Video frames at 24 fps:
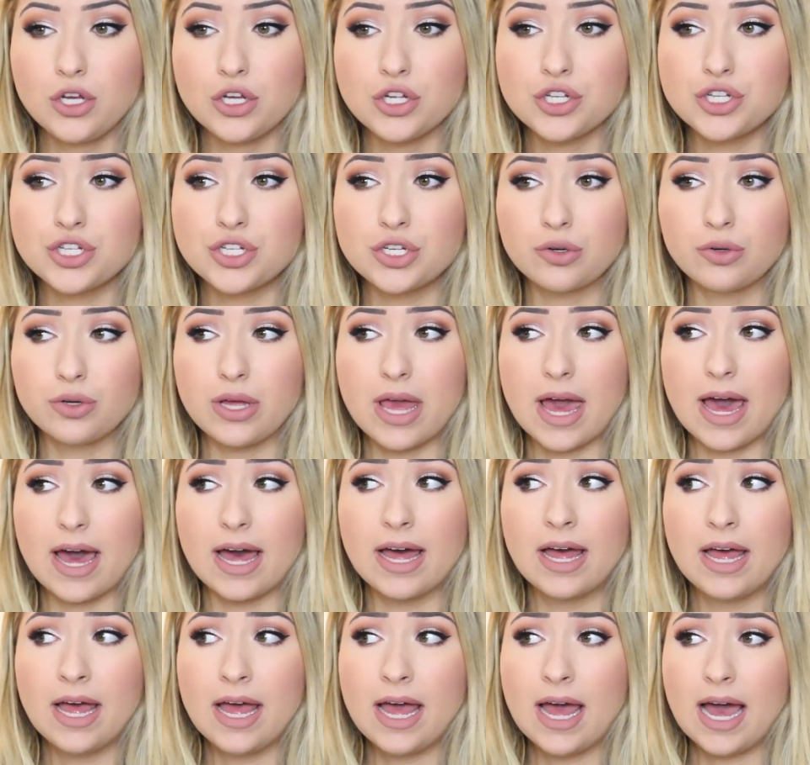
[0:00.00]
So
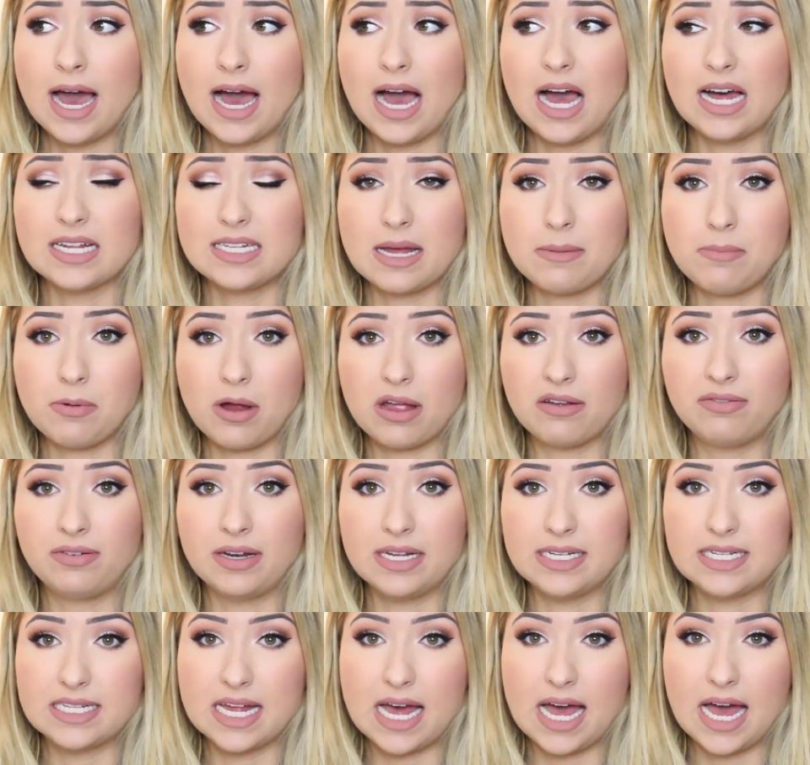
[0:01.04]
yeah, as I
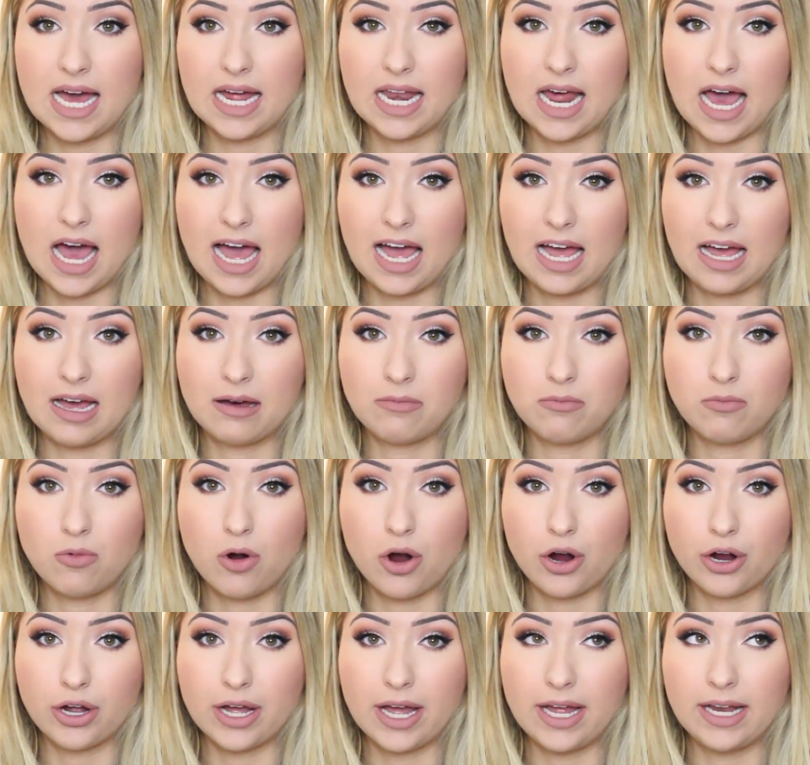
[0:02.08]
briefly said, I am
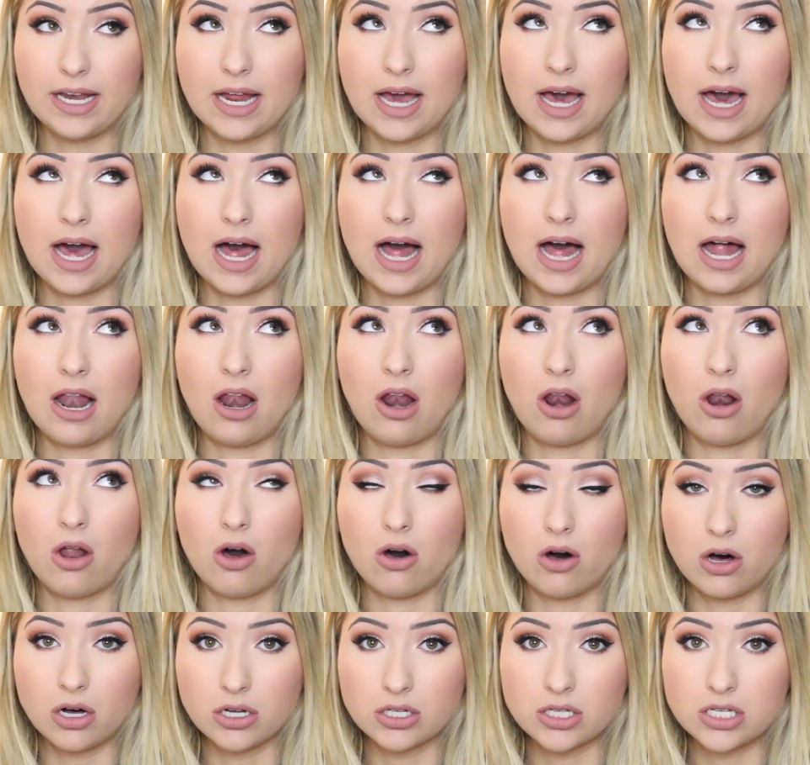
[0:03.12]
working a
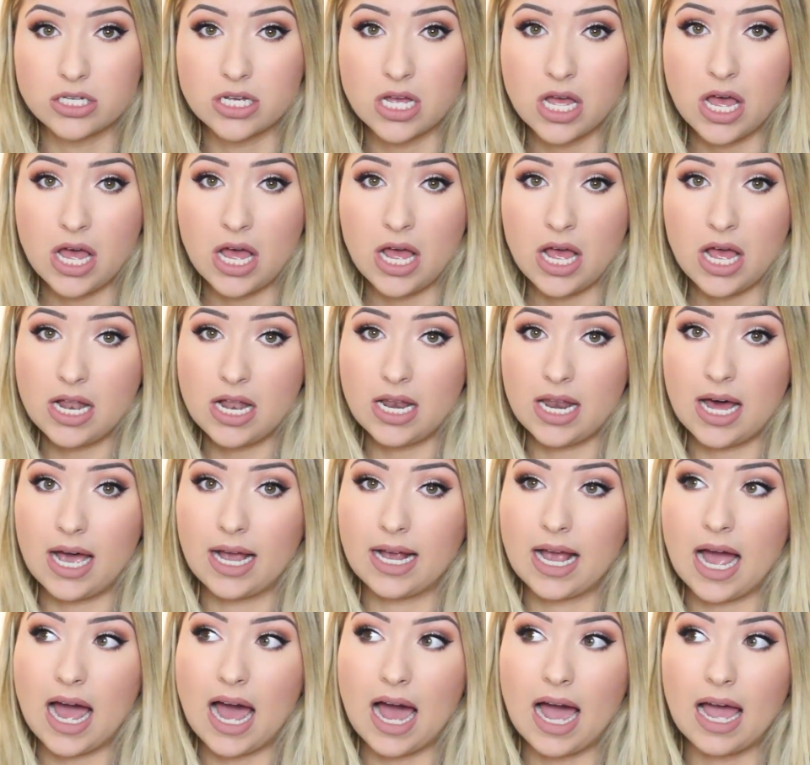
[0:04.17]
lot.
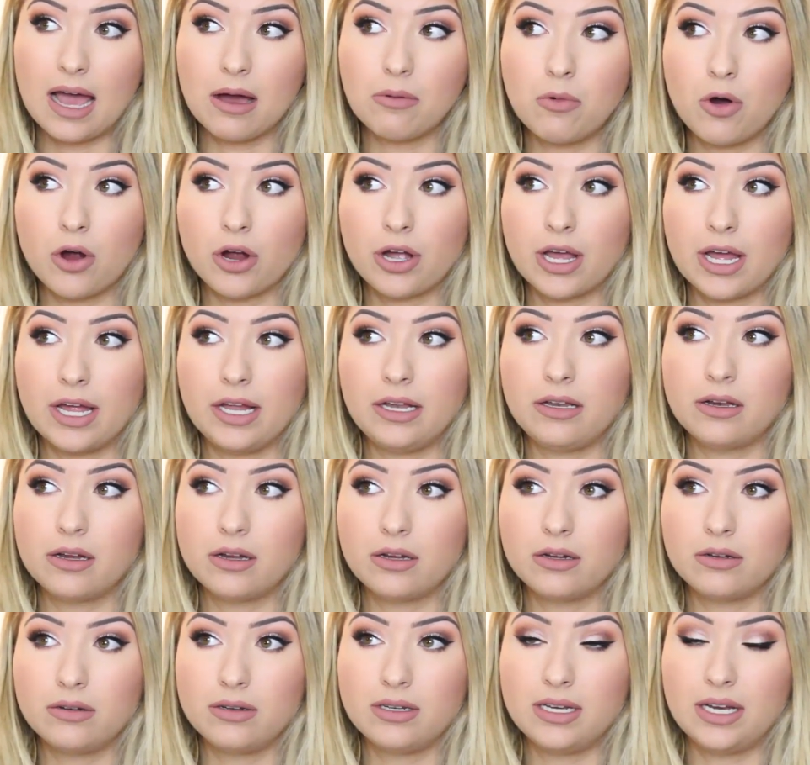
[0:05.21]
Like, I am working
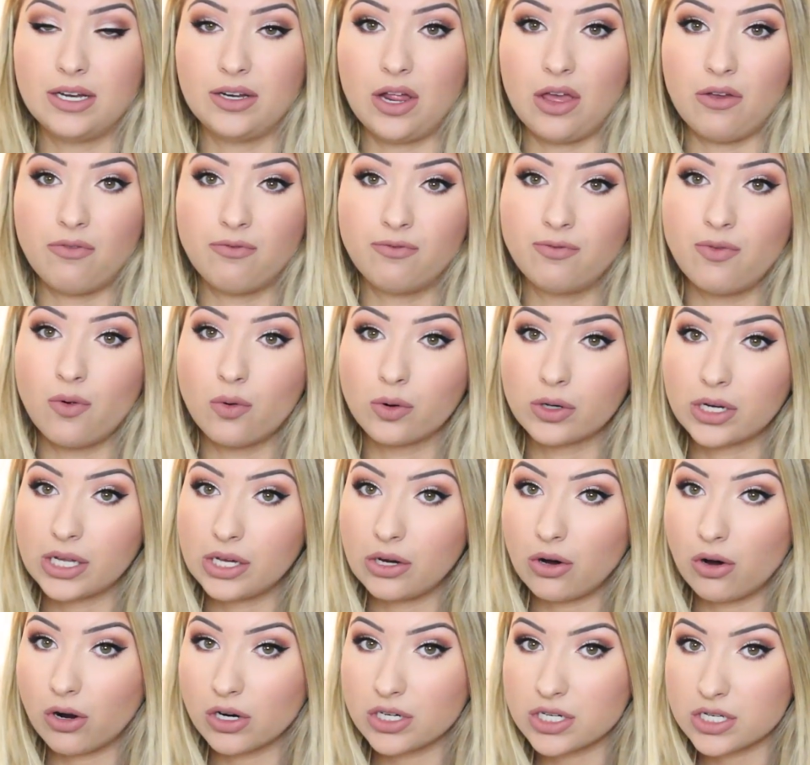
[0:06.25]
nearly 40
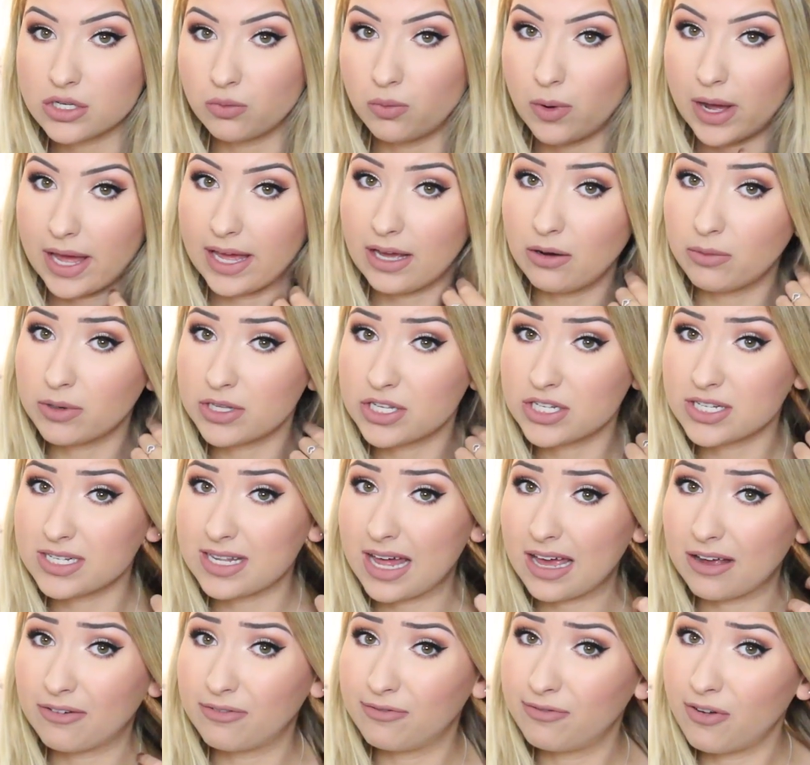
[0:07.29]
hours a week, which is
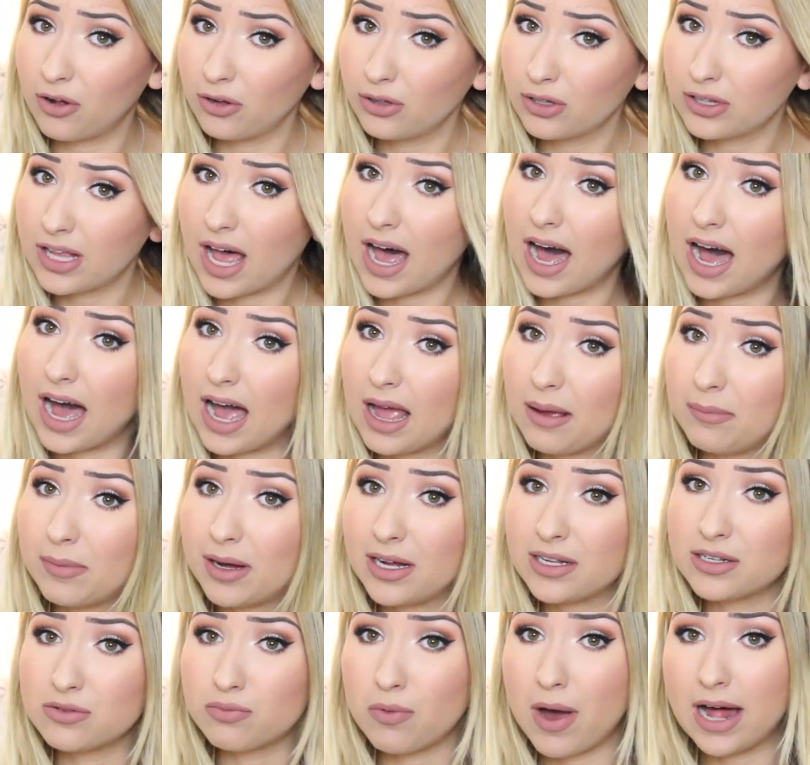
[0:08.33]
like full time,
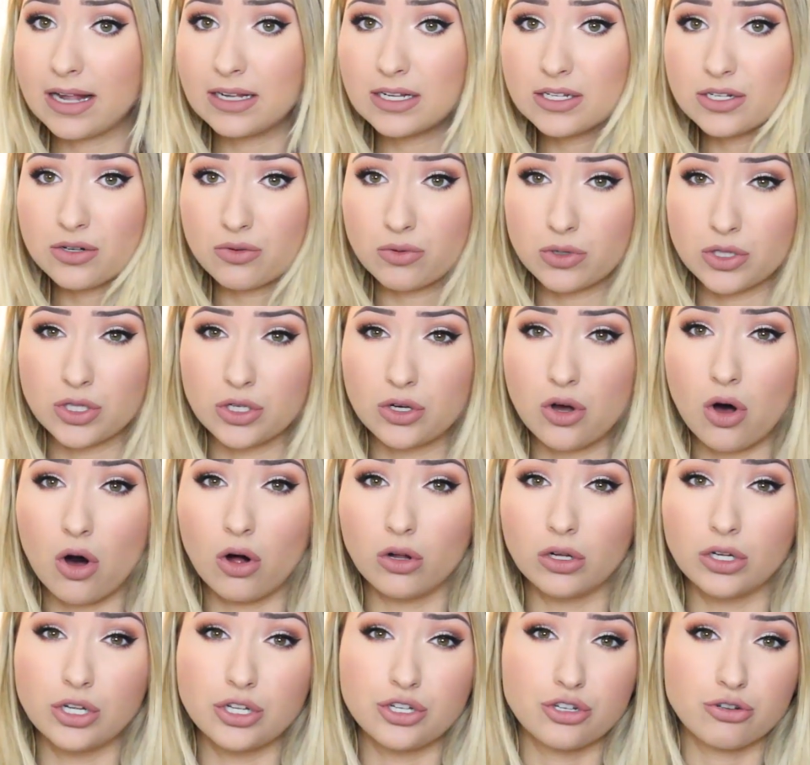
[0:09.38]
as well as going to
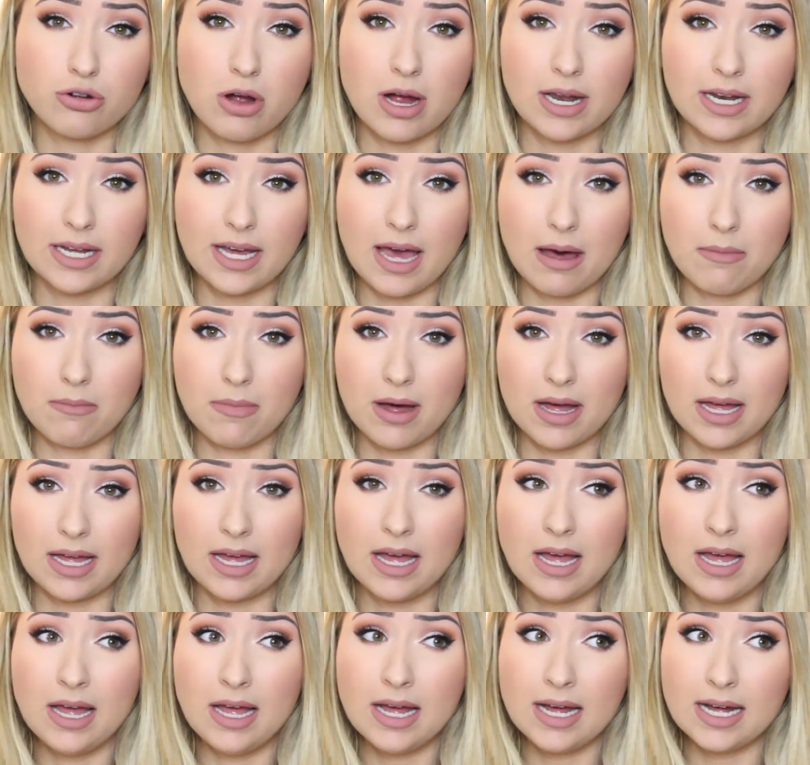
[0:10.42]
college, trying to get
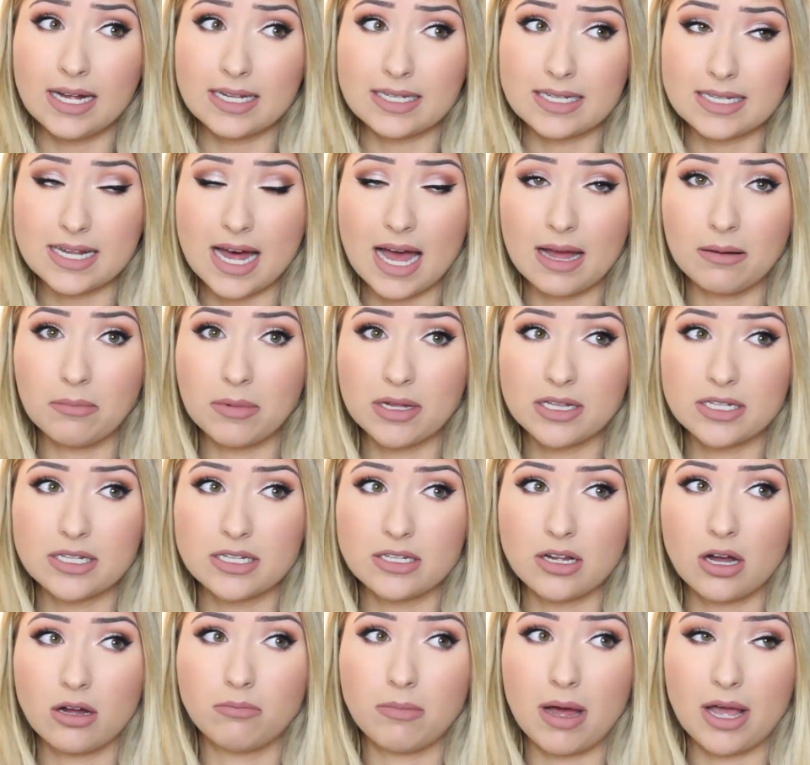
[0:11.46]
my assignments
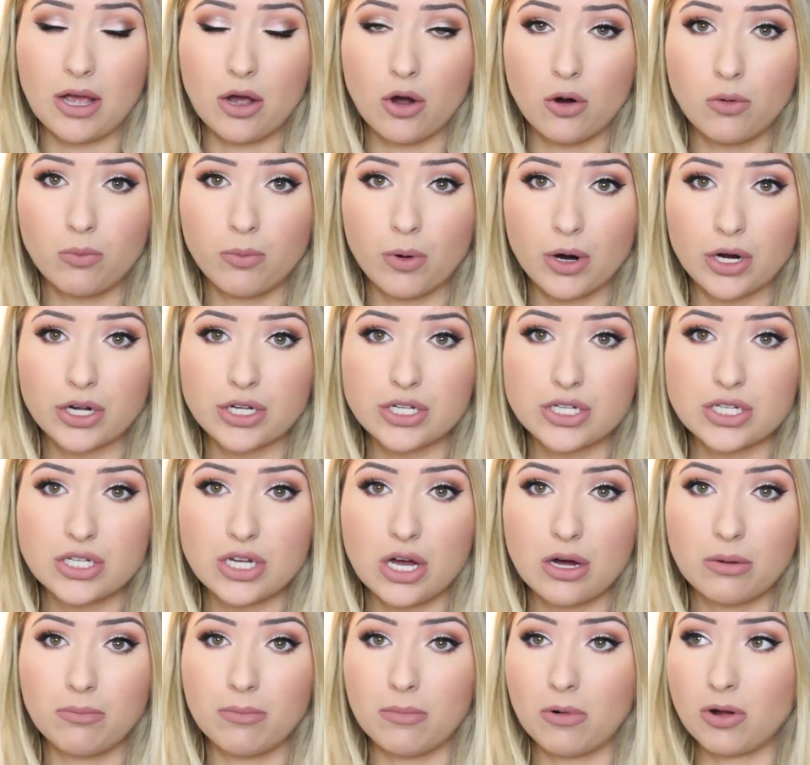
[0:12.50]
done, my homeworks
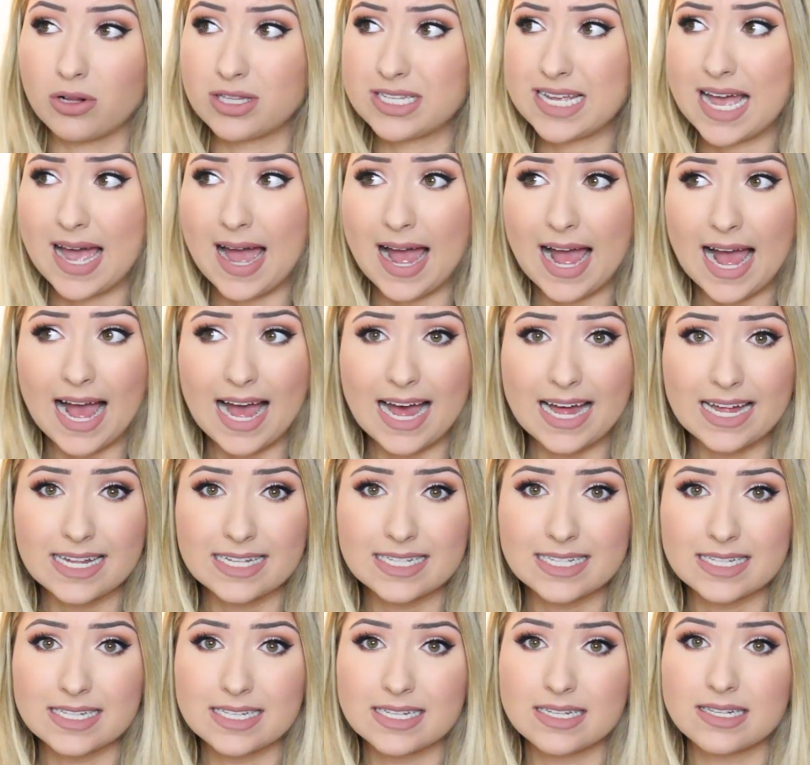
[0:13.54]
done,
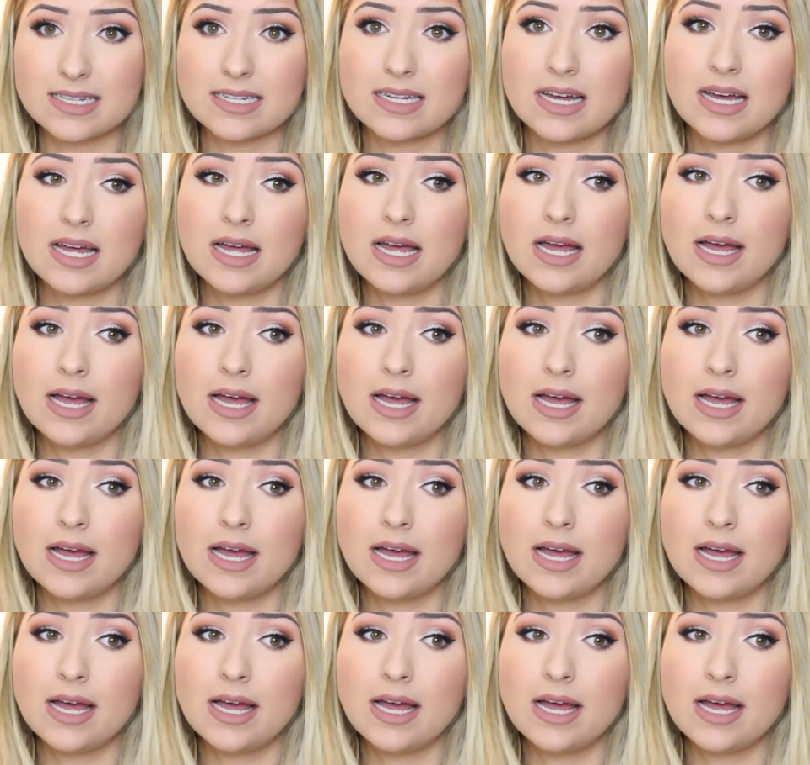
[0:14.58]
tests,